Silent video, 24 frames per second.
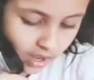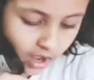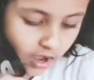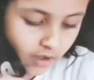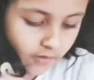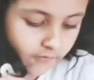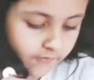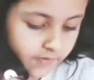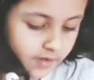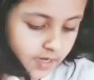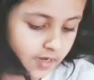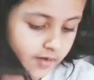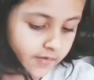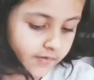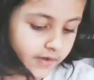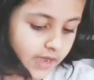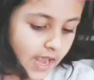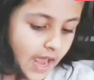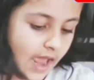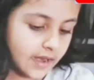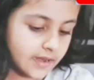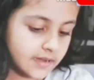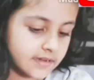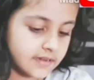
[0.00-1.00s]
Now we have
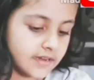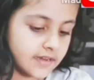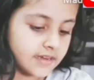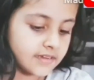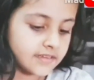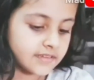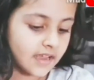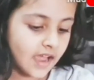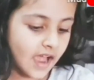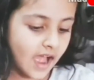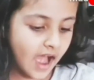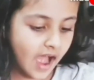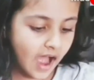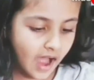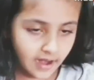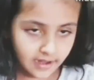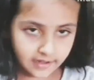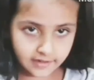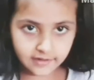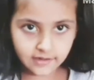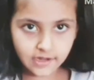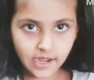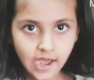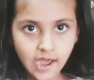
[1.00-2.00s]
had this
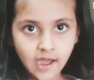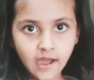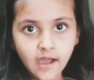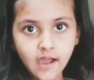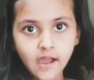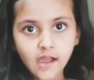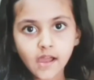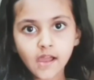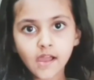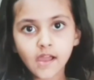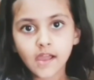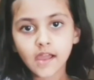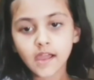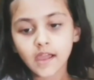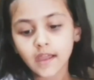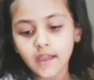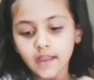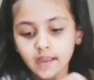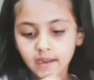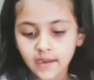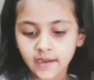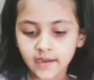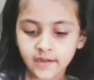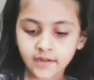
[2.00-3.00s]
atta
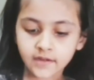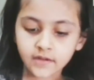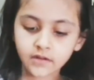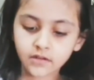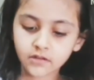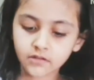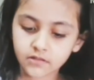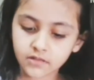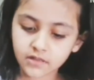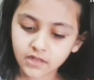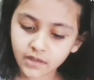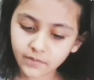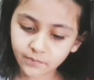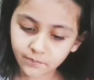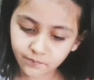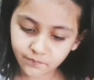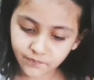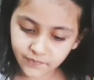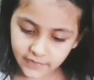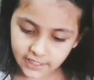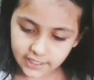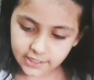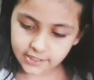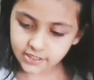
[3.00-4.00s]
in the
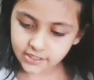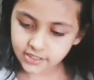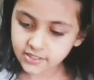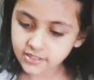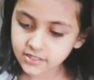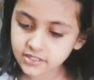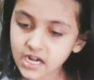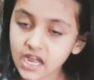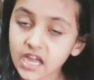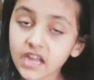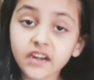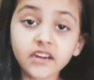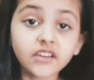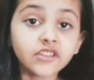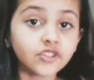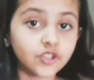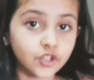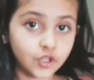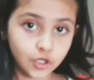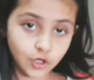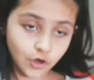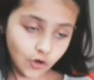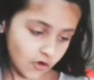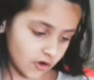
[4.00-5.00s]
mixer
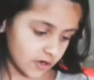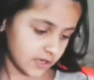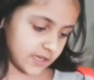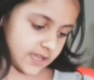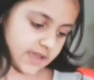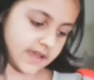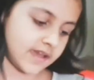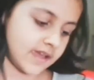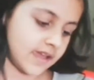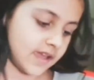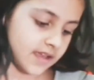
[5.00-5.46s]
slowly.